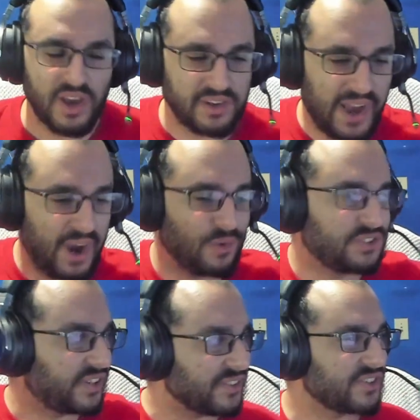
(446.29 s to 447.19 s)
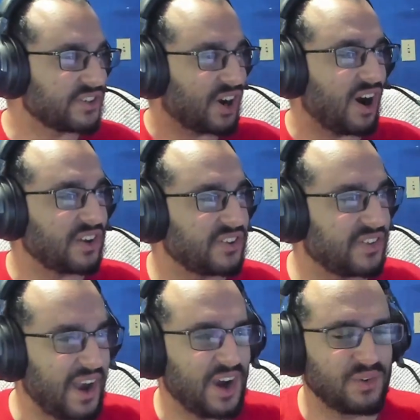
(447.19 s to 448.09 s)
Now, Chester talks
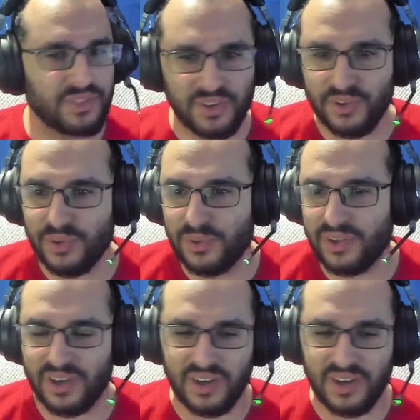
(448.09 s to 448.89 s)
down the dude,